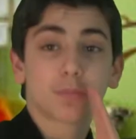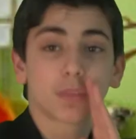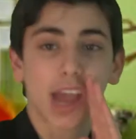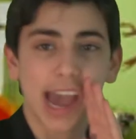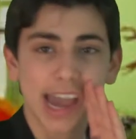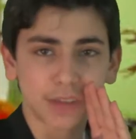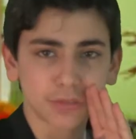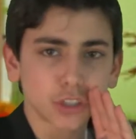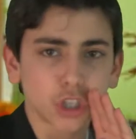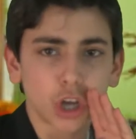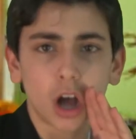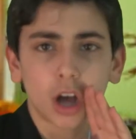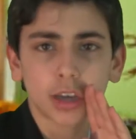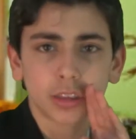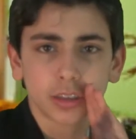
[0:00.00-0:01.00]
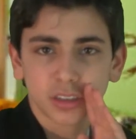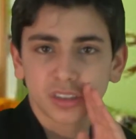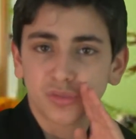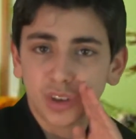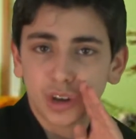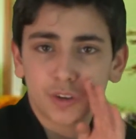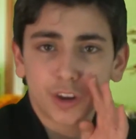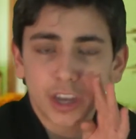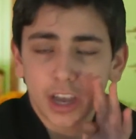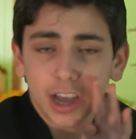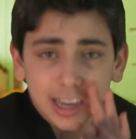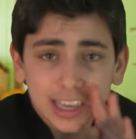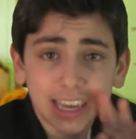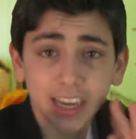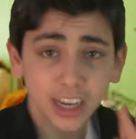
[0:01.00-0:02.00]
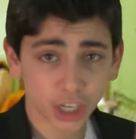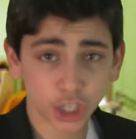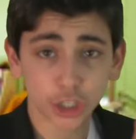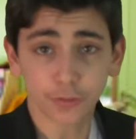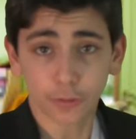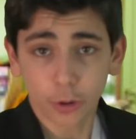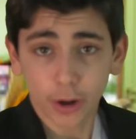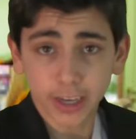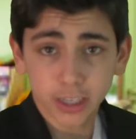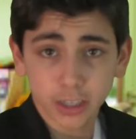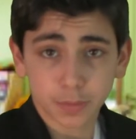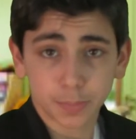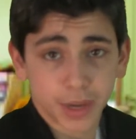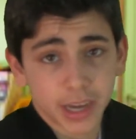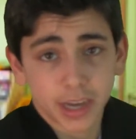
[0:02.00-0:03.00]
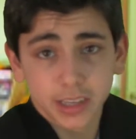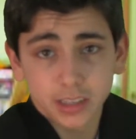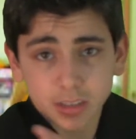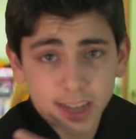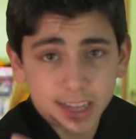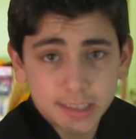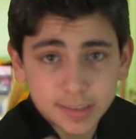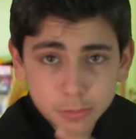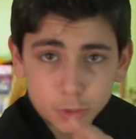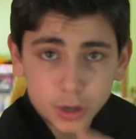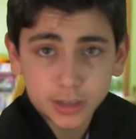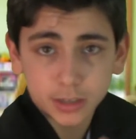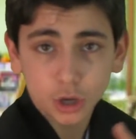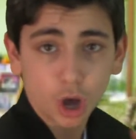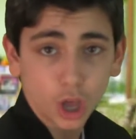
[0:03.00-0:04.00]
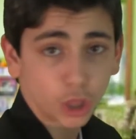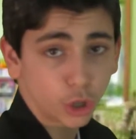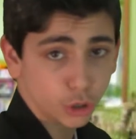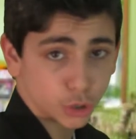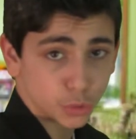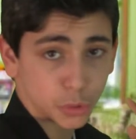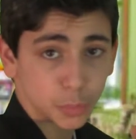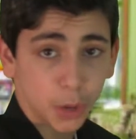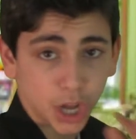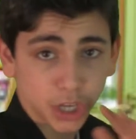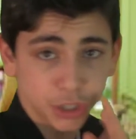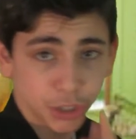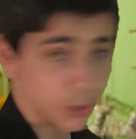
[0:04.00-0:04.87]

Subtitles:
I have to talk in this very kiddish voice because that's what toddlers respond to.